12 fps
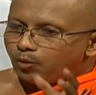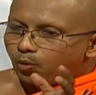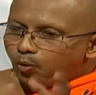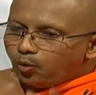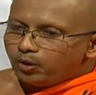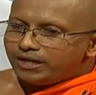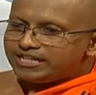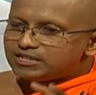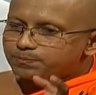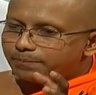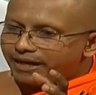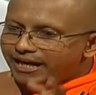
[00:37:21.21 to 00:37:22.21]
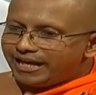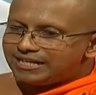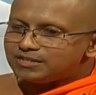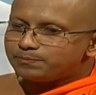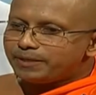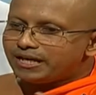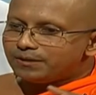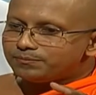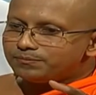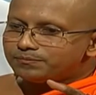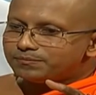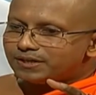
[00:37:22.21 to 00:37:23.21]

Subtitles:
All his pains become